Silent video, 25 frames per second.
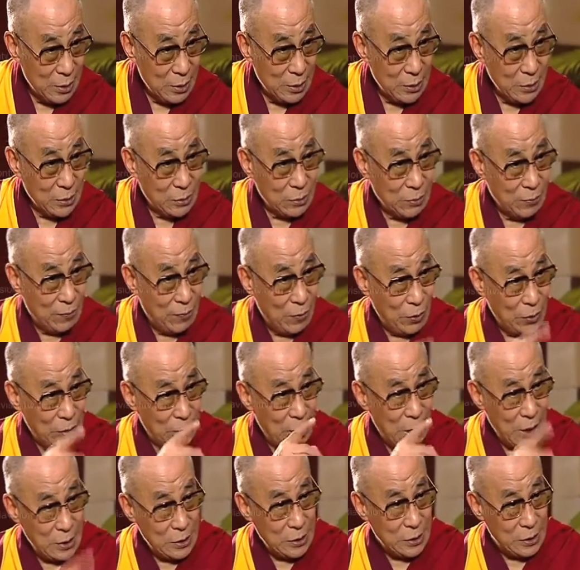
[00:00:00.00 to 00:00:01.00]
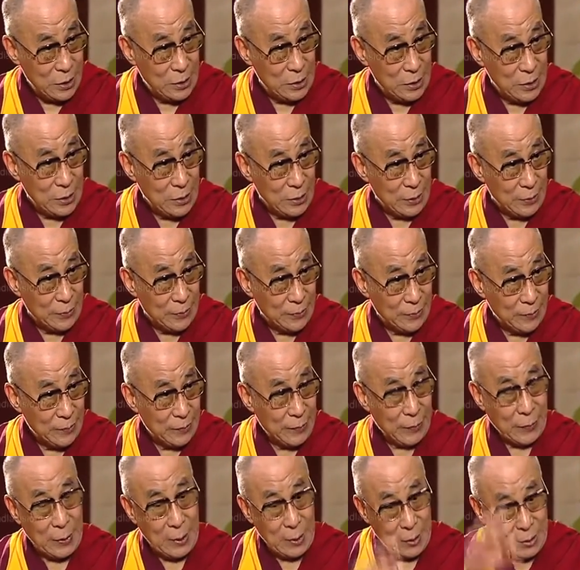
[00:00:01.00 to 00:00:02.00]
So for that reason,
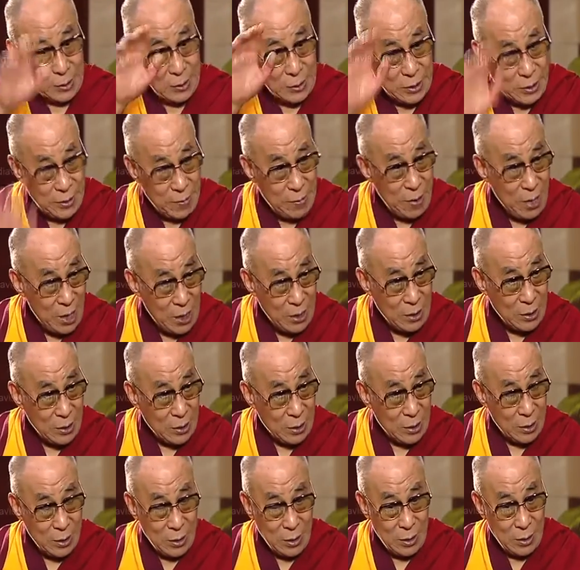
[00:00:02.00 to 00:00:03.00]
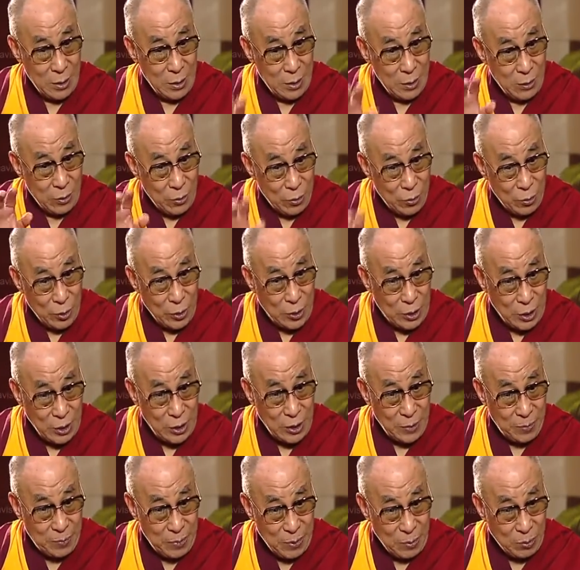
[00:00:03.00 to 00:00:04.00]
remain within
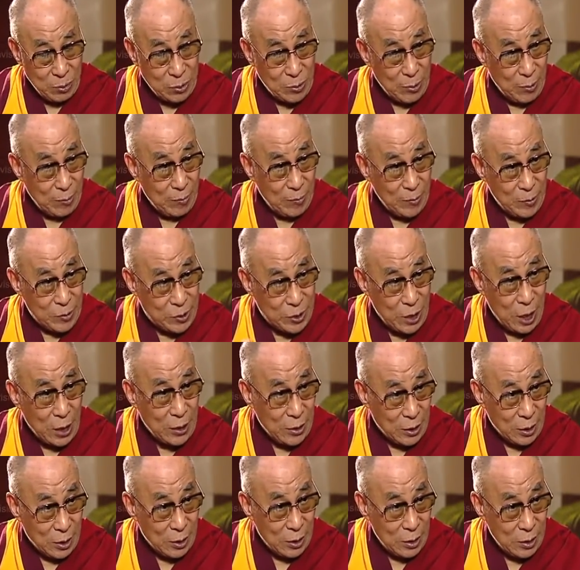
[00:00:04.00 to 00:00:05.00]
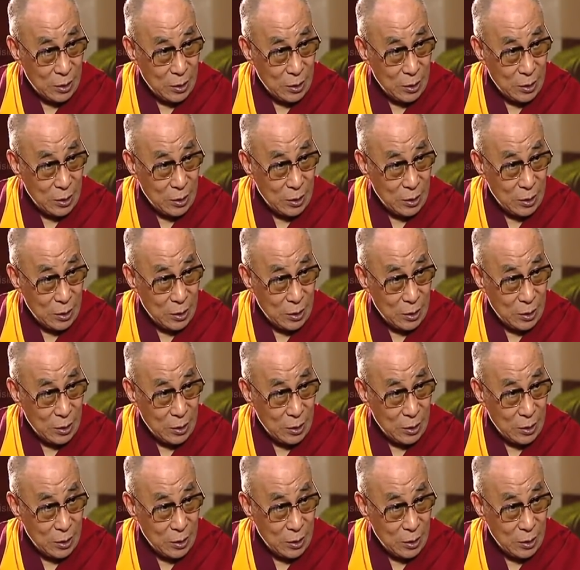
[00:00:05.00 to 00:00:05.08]
the People's Republic of China.